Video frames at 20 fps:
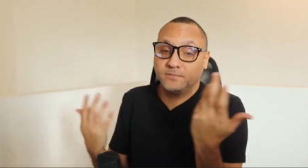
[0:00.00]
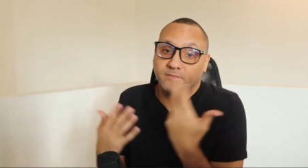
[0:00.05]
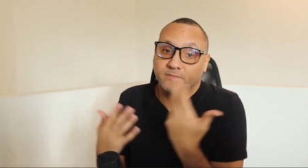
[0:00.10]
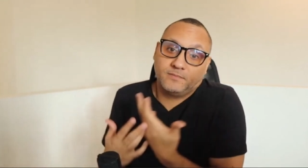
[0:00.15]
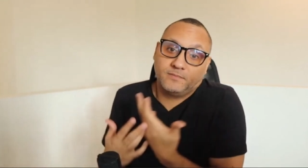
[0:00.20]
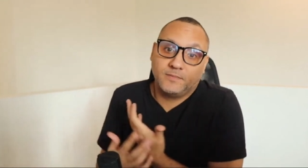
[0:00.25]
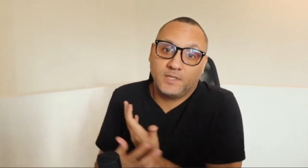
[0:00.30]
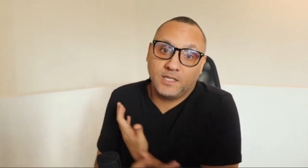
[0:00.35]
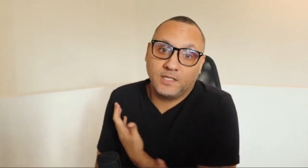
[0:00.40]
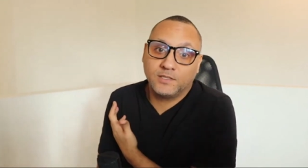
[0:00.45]

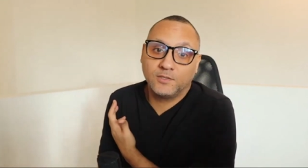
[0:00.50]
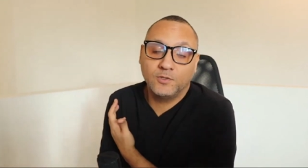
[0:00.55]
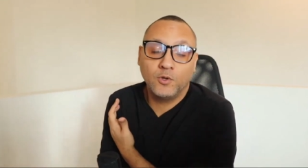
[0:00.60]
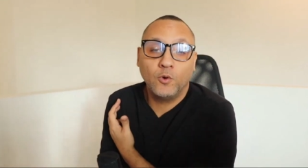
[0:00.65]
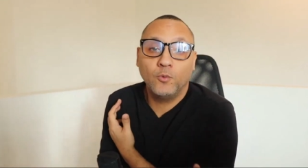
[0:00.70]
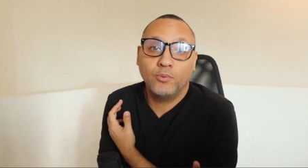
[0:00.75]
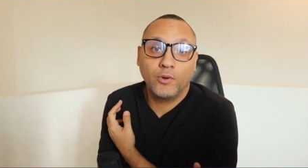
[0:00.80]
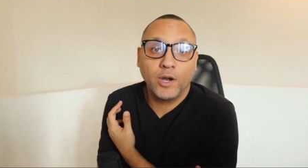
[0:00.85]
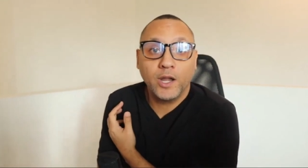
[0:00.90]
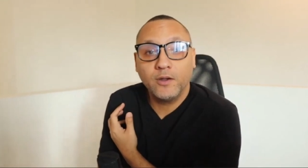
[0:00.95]
is no
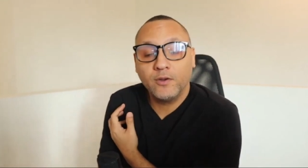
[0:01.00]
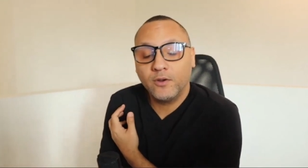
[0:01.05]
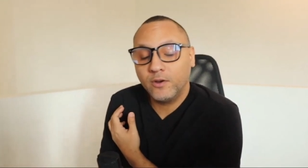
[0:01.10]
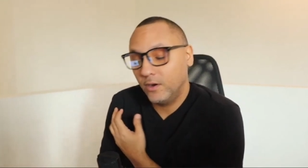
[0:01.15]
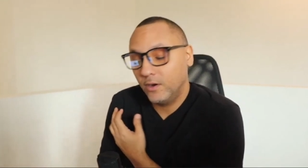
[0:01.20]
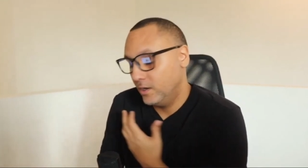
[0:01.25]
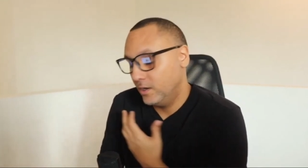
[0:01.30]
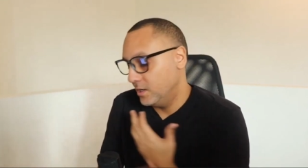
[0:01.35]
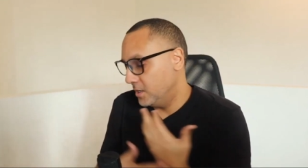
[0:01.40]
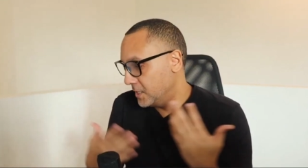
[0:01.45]
brainer.
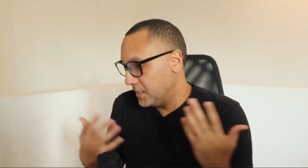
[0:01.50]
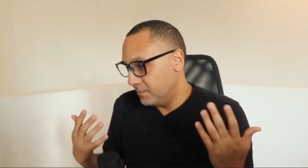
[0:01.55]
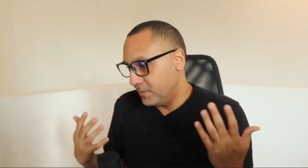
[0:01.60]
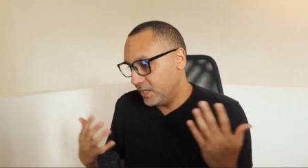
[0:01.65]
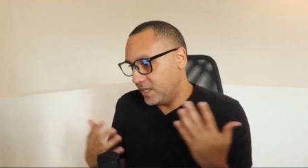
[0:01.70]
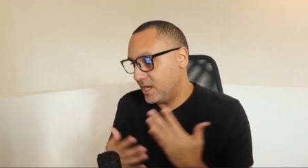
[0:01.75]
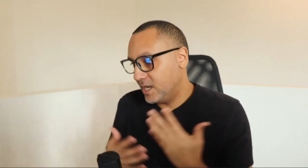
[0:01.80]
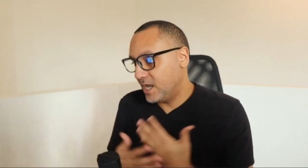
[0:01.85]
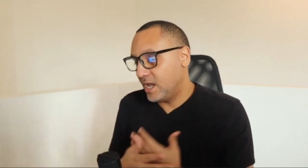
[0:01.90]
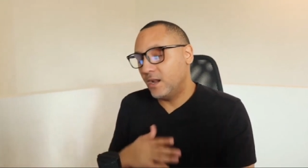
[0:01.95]
But
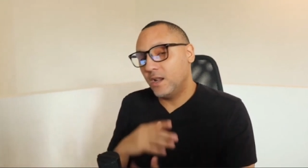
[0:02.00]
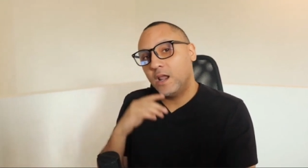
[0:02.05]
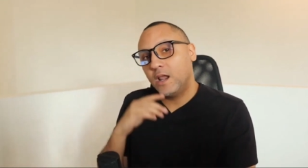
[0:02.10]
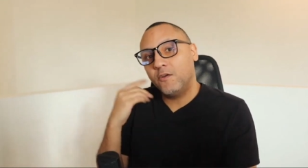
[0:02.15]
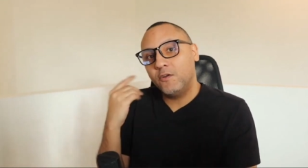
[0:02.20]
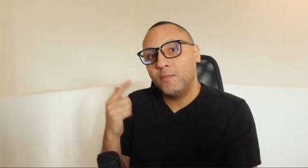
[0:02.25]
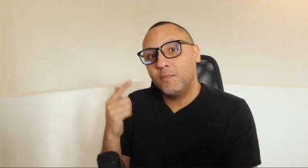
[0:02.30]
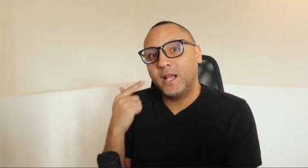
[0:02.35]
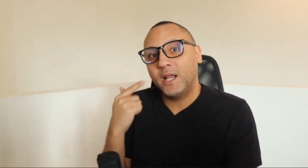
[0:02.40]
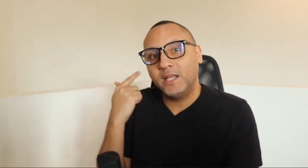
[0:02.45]
again,
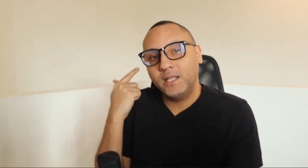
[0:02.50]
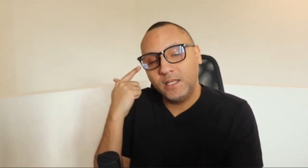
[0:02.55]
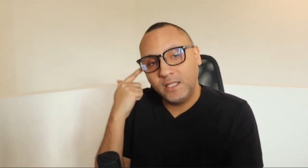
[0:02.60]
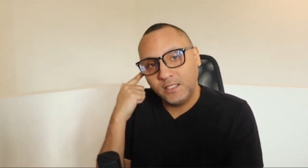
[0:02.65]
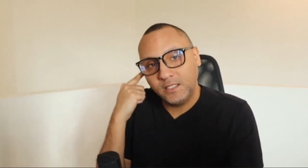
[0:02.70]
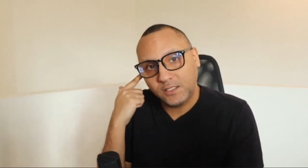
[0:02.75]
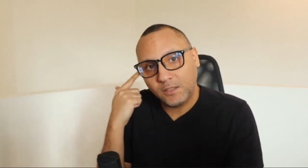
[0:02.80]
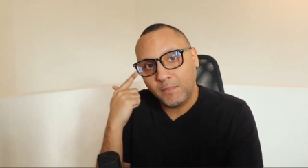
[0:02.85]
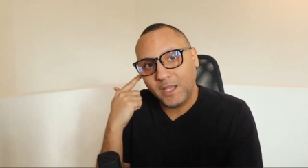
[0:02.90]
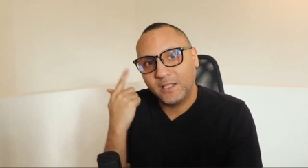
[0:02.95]
everybody needs
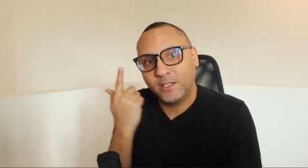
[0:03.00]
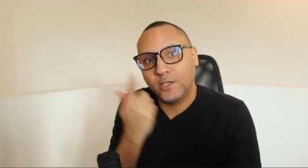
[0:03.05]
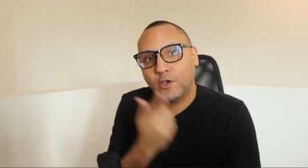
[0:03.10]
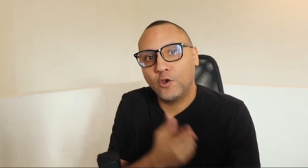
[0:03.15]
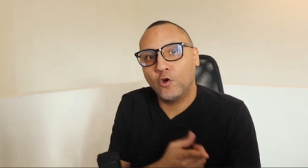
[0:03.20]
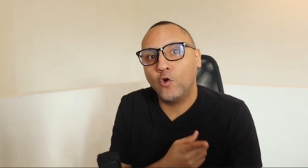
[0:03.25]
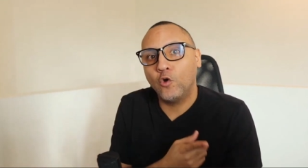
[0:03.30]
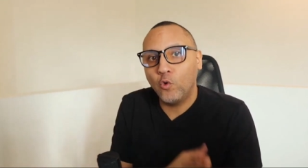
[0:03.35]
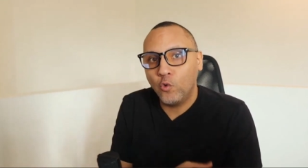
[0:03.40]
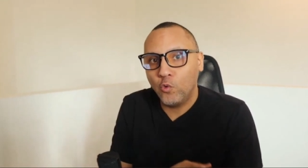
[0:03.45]
to make their
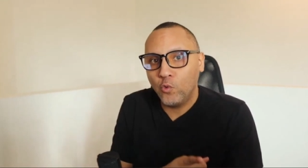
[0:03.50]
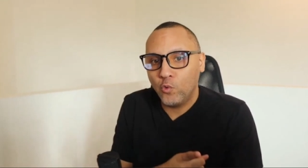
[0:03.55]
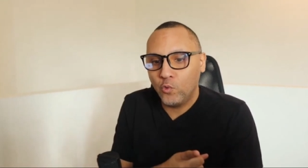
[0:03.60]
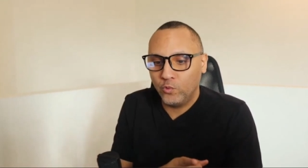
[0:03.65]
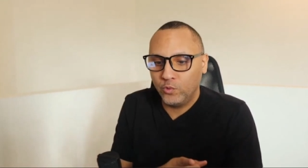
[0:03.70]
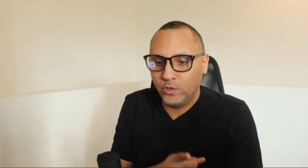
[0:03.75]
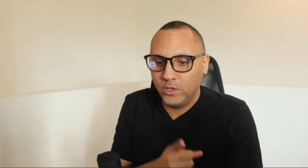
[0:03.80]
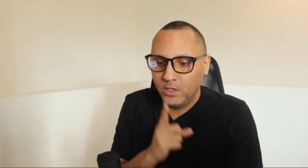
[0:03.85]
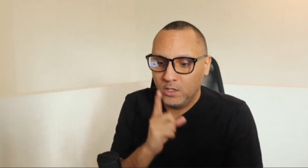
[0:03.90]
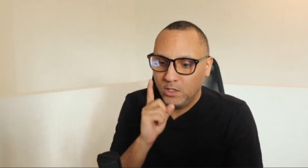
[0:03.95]

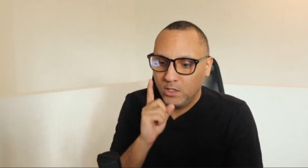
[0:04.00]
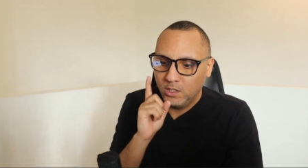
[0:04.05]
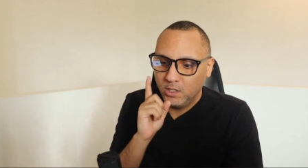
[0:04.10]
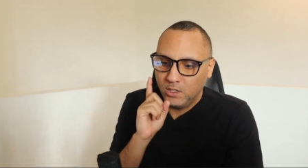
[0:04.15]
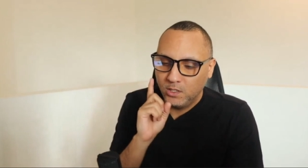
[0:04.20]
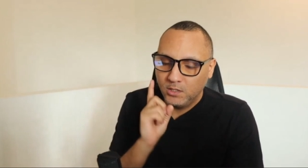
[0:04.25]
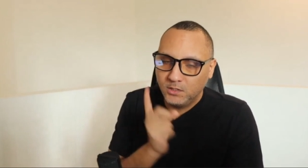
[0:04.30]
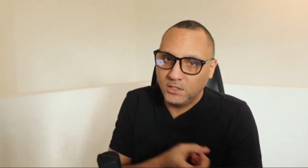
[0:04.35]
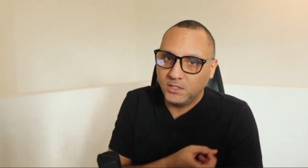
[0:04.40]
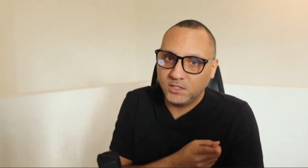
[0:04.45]
own
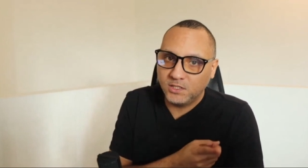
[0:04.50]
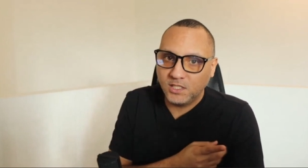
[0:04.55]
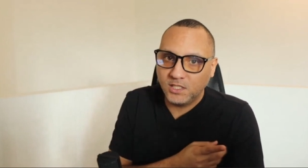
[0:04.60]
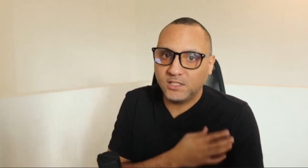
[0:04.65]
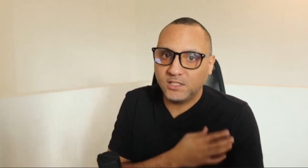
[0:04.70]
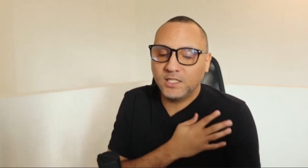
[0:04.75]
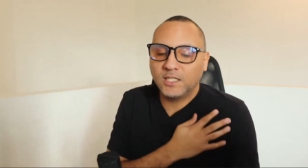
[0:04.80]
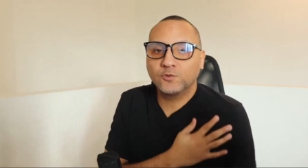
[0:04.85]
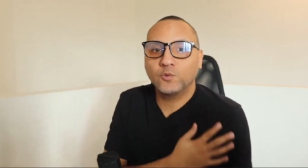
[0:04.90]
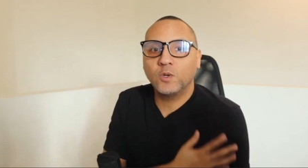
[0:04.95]
decision.
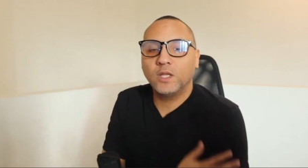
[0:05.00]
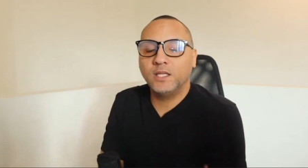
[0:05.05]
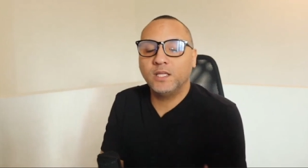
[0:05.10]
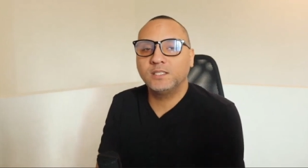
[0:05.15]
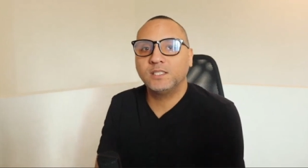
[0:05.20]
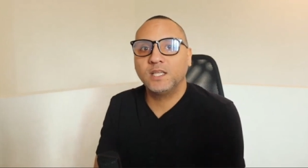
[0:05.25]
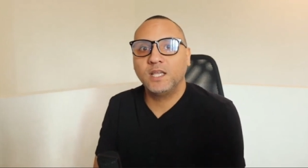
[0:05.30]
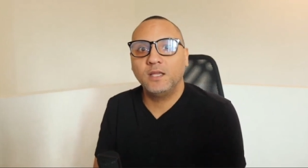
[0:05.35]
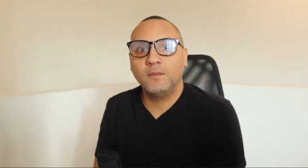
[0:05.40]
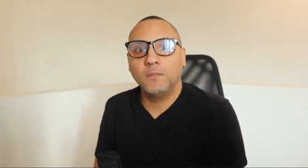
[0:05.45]
That's why they
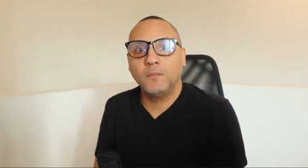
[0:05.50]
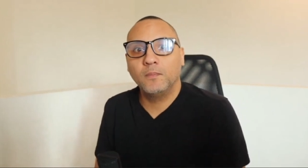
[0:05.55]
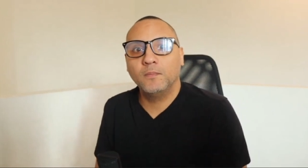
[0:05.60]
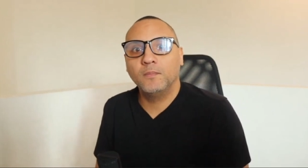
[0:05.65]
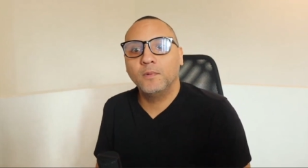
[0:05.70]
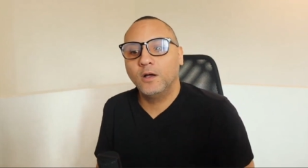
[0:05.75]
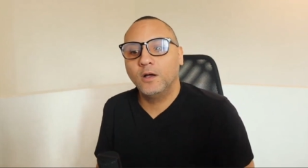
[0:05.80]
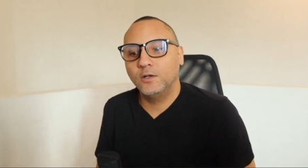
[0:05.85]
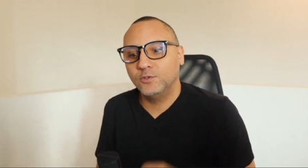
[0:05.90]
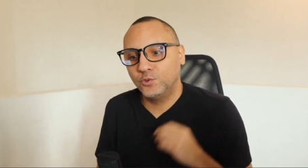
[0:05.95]
say
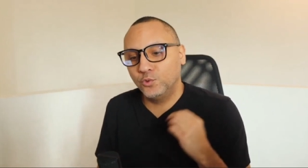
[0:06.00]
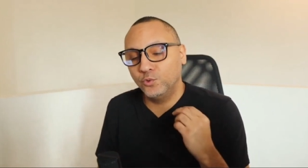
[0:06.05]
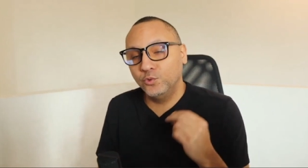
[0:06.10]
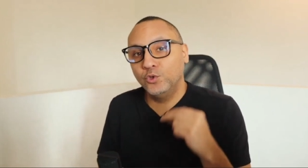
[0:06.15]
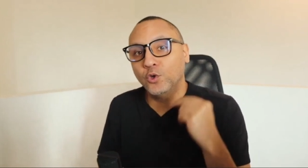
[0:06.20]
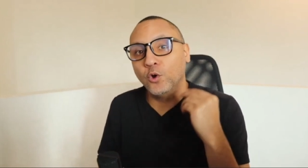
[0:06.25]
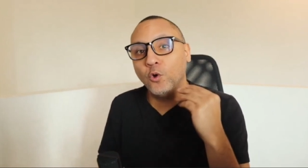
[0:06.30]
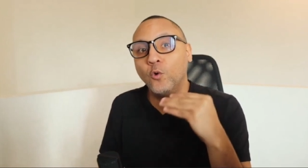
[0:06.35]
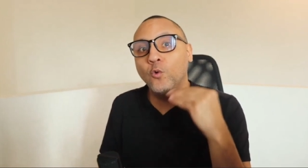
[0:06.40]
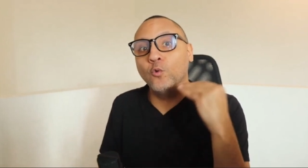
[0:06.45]
do your
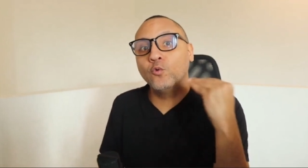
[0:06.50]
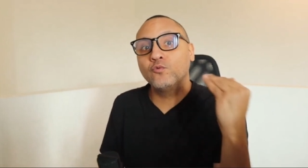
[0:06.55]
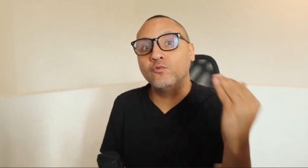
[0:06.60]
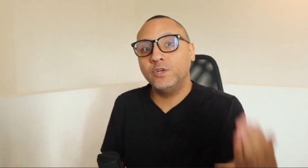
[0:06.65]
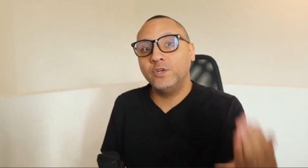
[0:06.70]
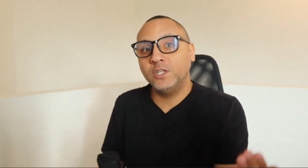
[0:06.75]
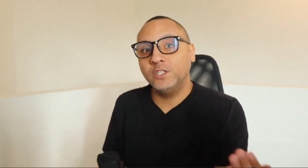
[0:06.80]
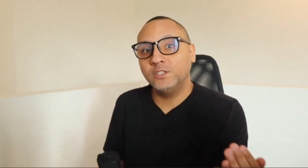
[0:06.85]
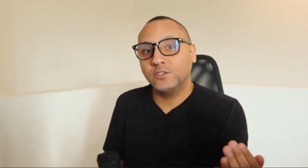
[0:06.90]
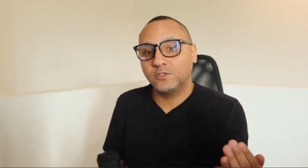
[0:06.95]
own
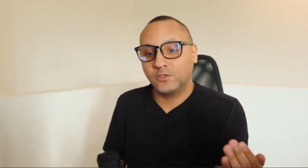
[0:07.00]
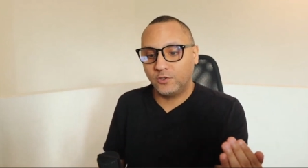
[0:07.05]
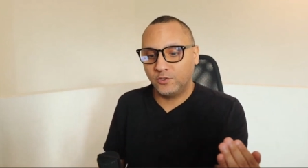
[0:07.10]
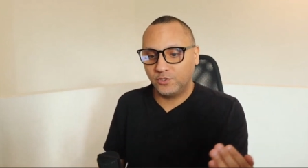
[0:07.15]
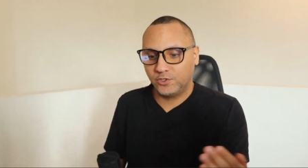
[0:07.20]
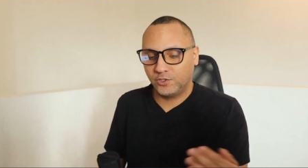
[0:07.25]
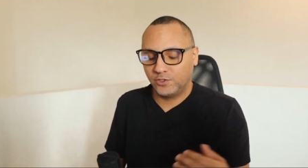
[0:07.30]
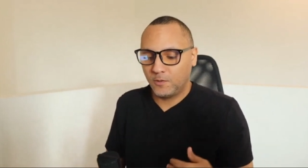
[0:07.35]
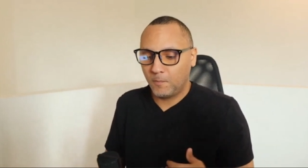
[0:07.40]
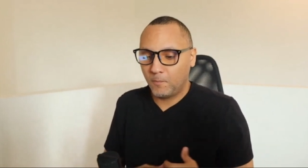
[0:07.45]
research.